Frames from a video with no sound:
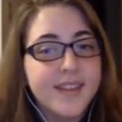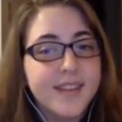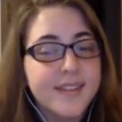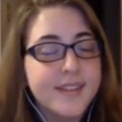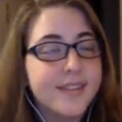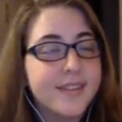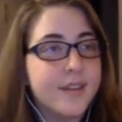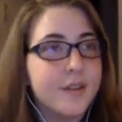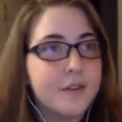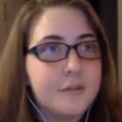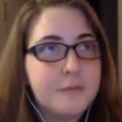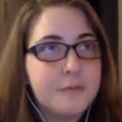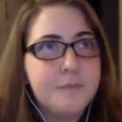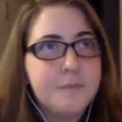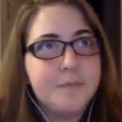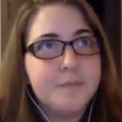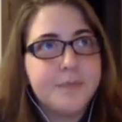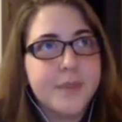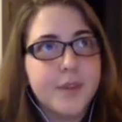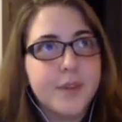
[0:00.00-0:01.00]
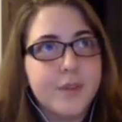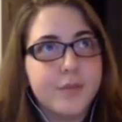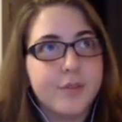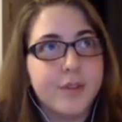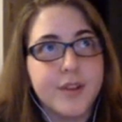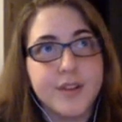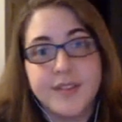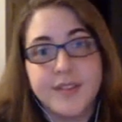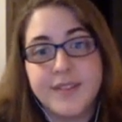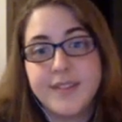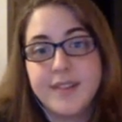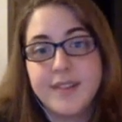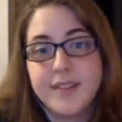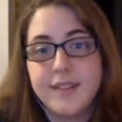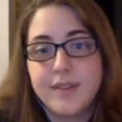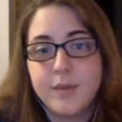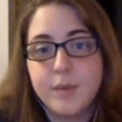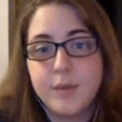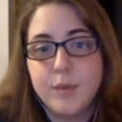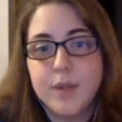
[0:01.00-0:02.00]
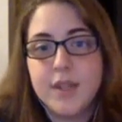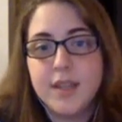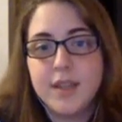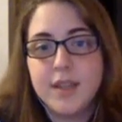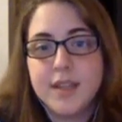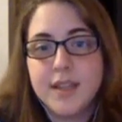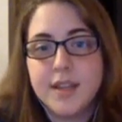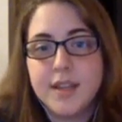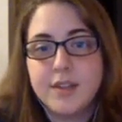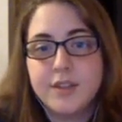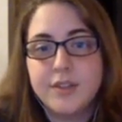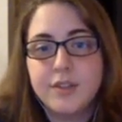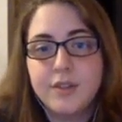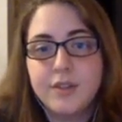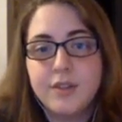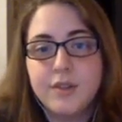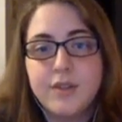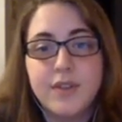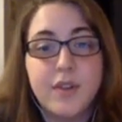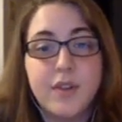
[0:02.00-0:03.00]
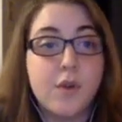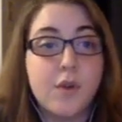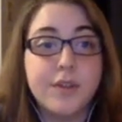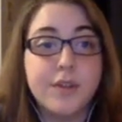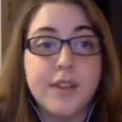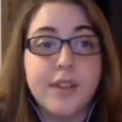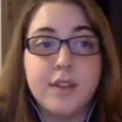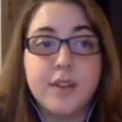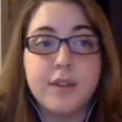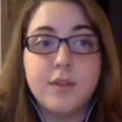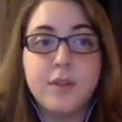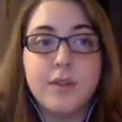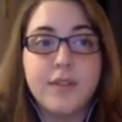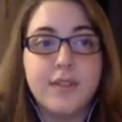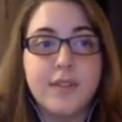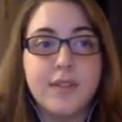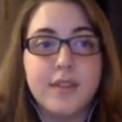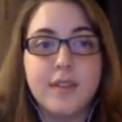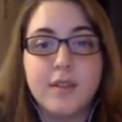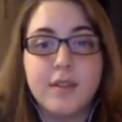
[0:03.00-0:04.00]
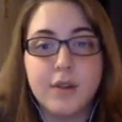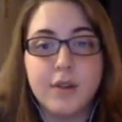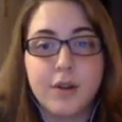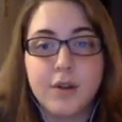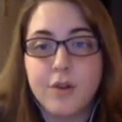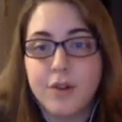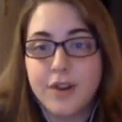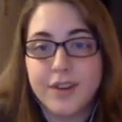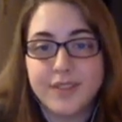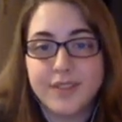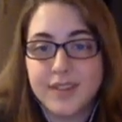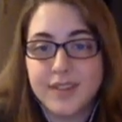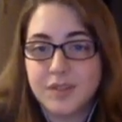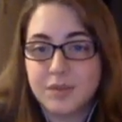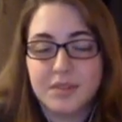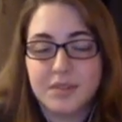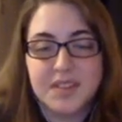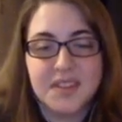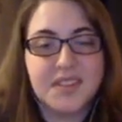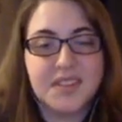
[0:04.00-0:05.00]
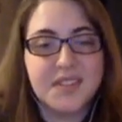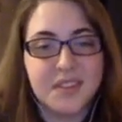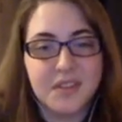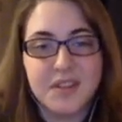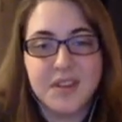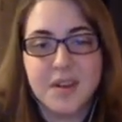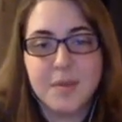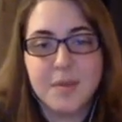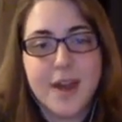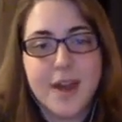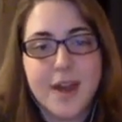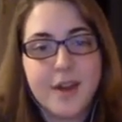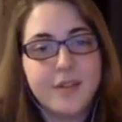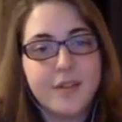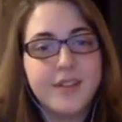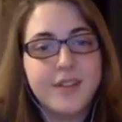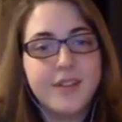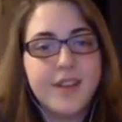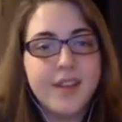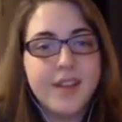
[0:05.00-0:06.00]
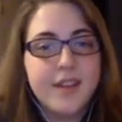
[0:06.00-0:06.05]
So, for instance, we can choose to only use the recordings it's really certain about,